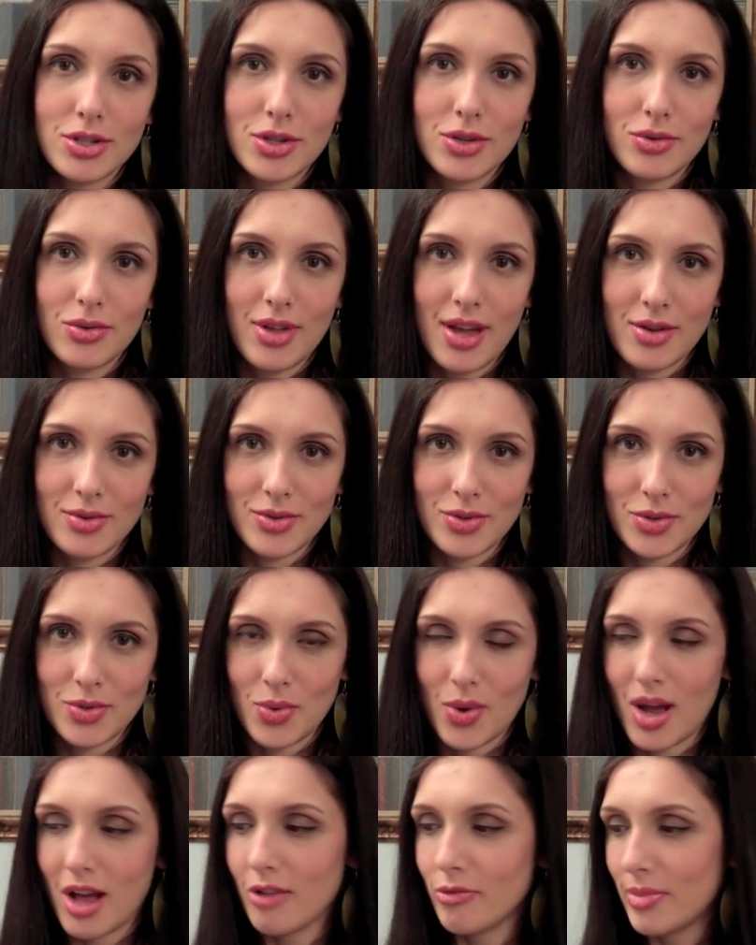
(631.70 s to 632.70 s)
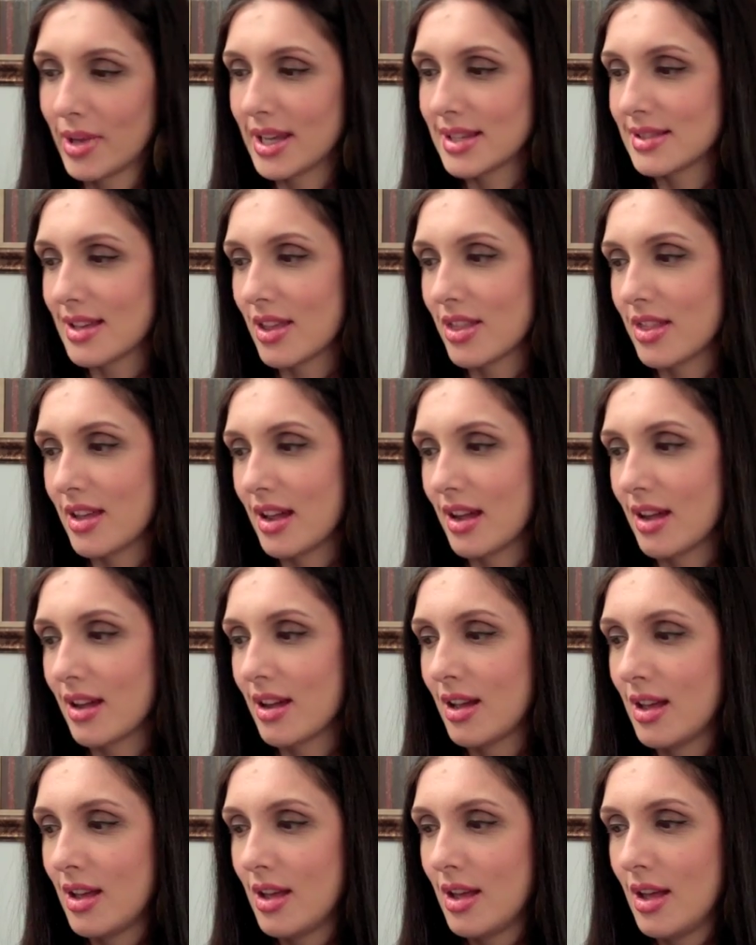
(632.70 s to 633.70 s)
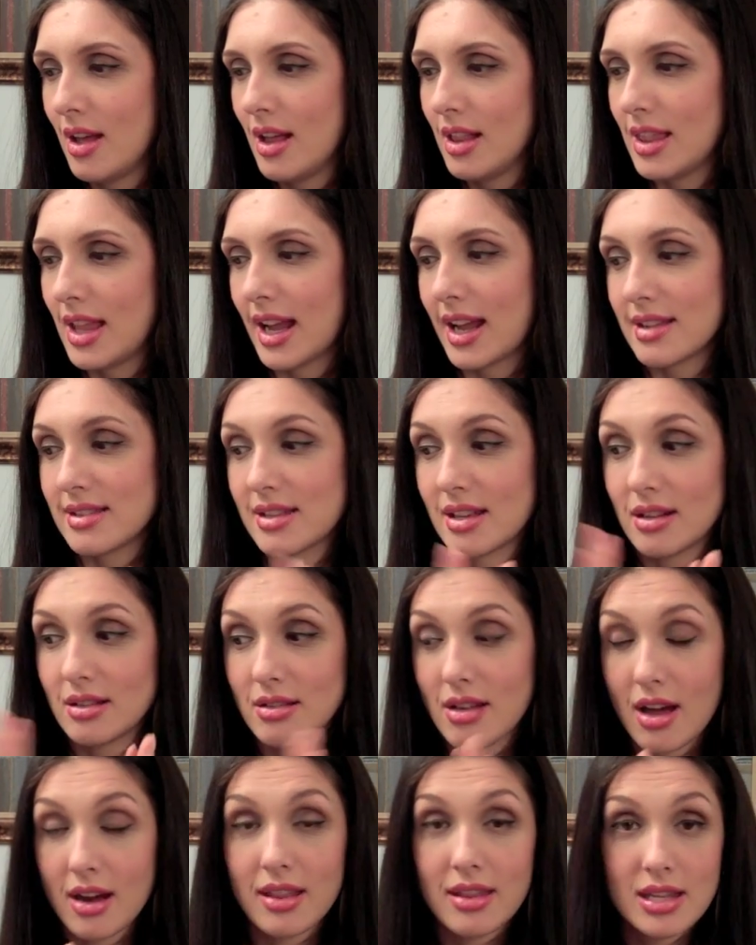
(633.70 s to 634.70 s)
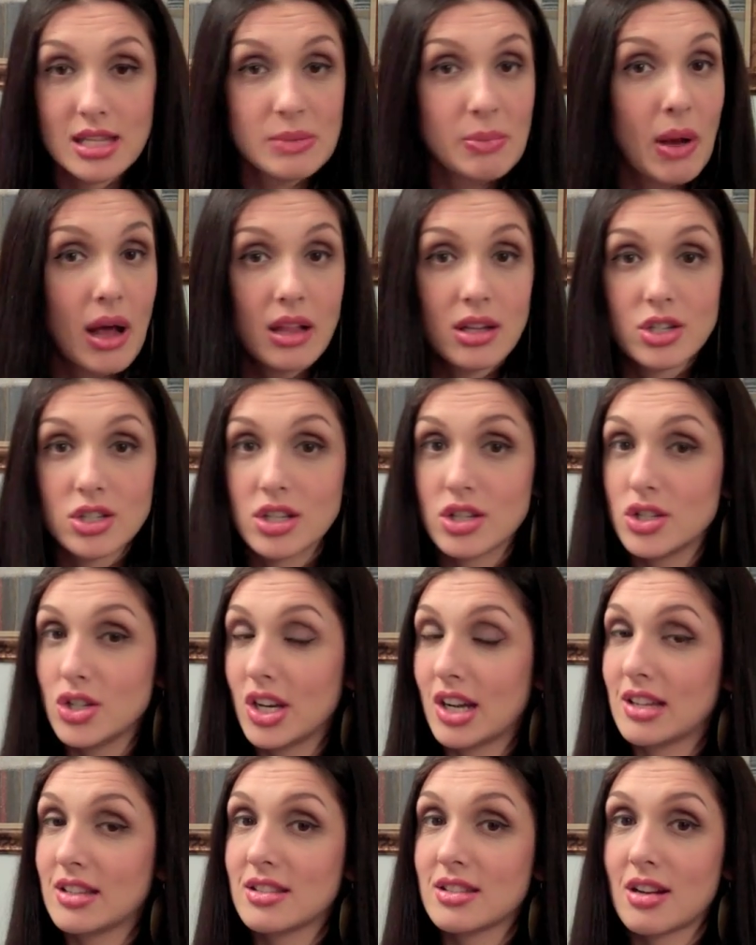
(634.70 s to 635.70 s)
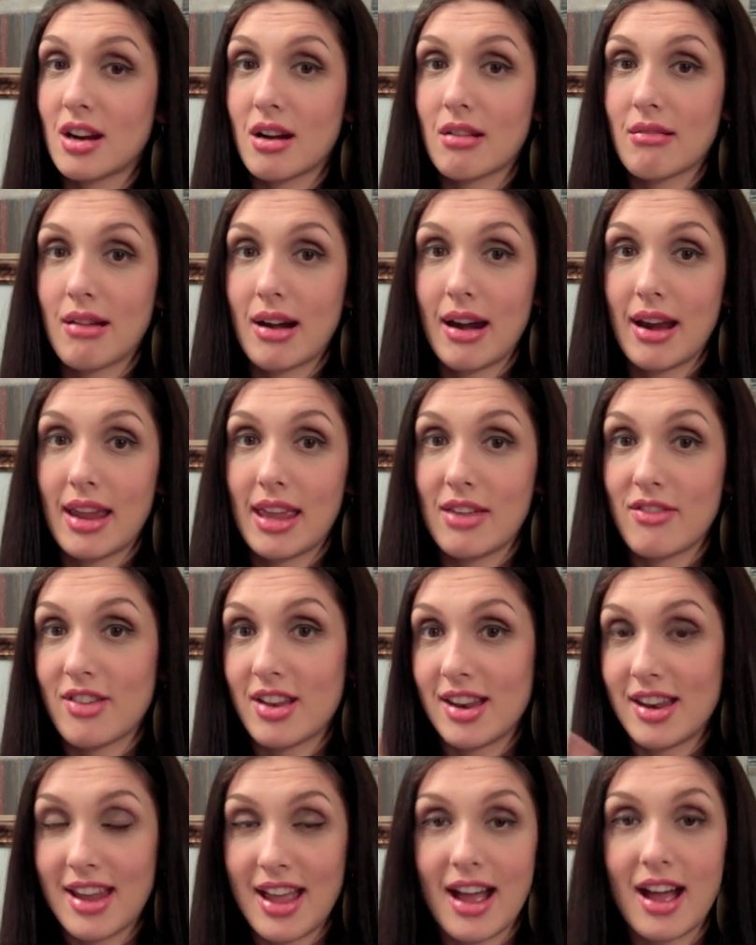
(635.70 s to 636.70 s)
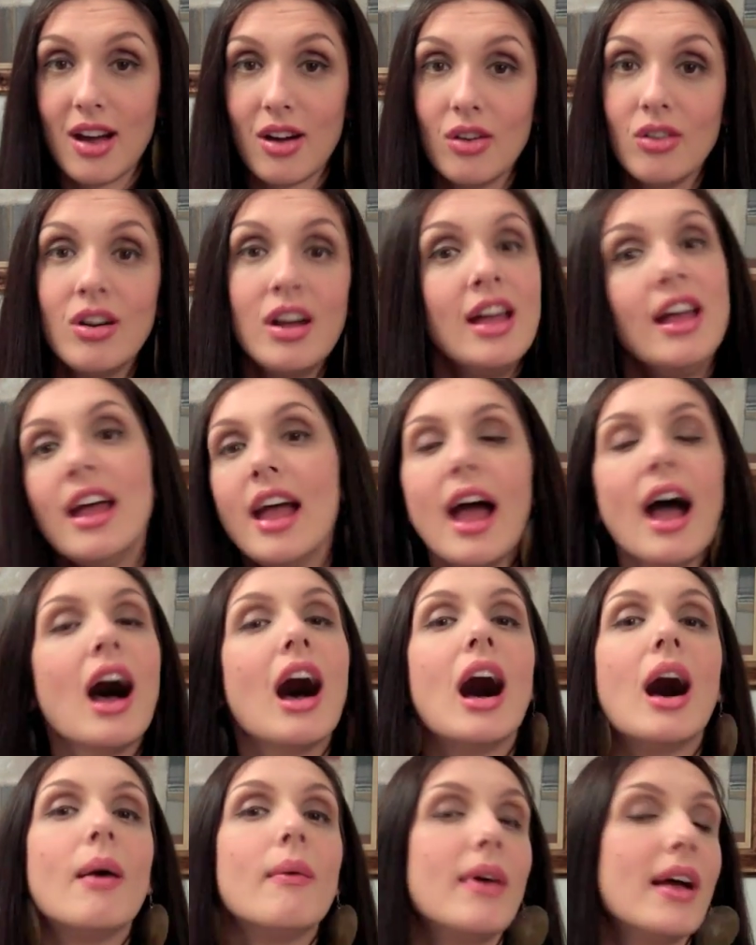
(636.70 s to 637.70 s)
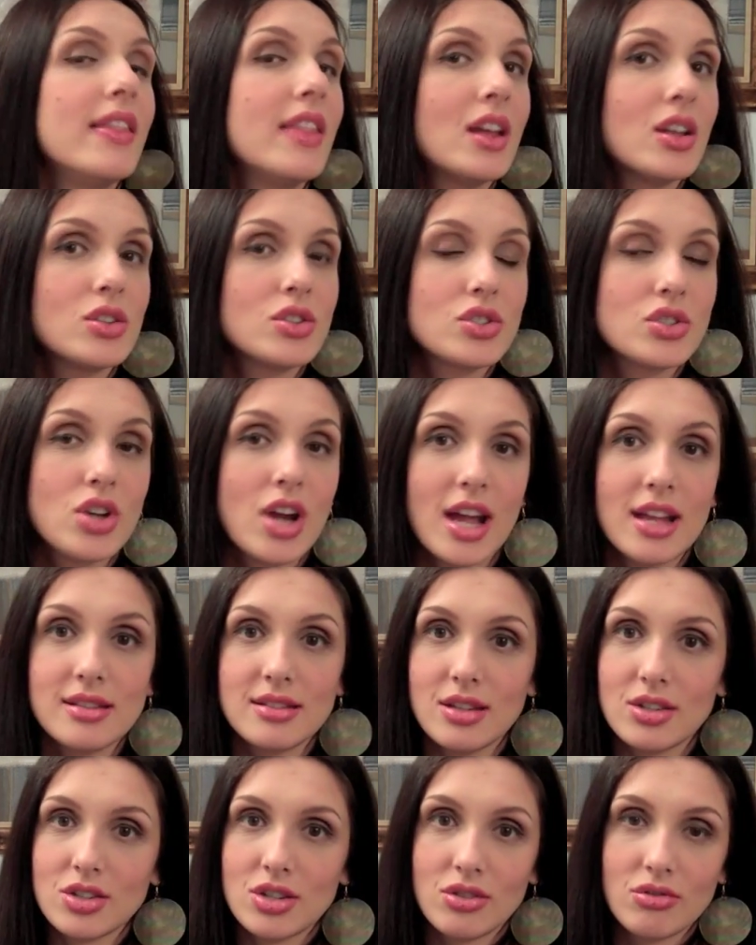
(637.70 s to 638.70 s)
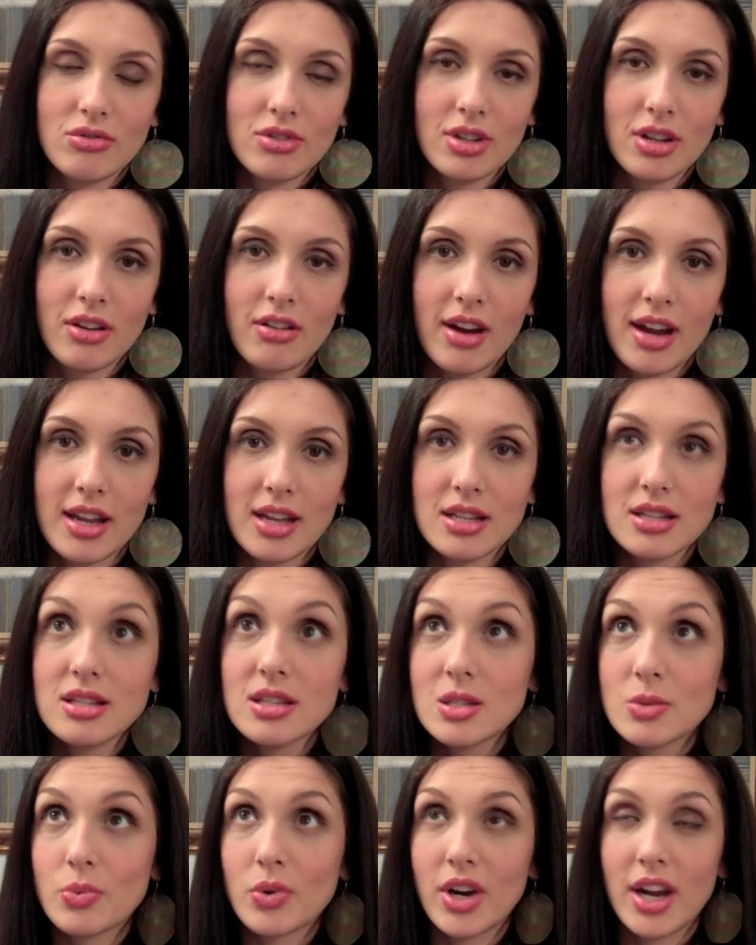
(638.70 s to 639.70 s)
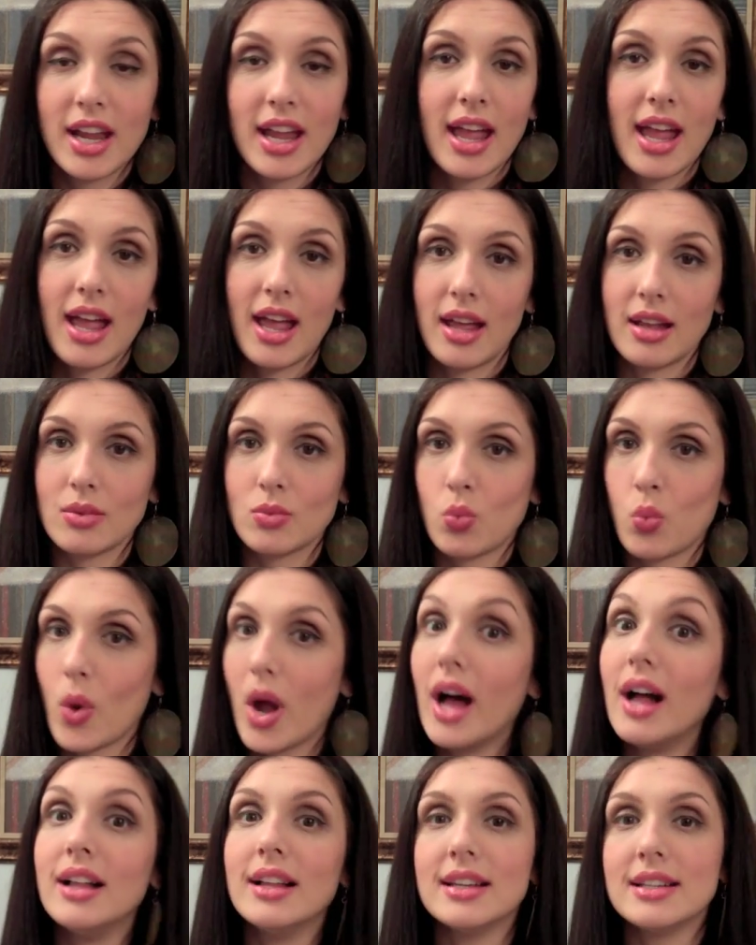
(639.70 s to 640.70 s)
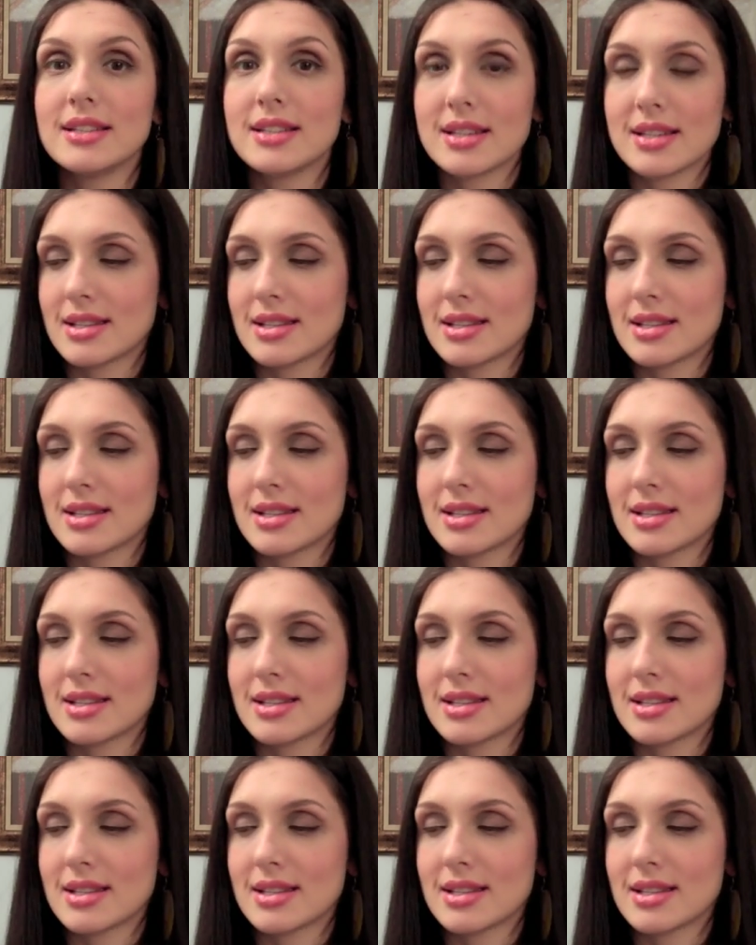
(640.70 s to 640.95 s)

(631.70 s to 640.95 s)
2012, because I think, like I said, a lot of these polishes you can start wearing even now, and they'll transition really great into spring and well into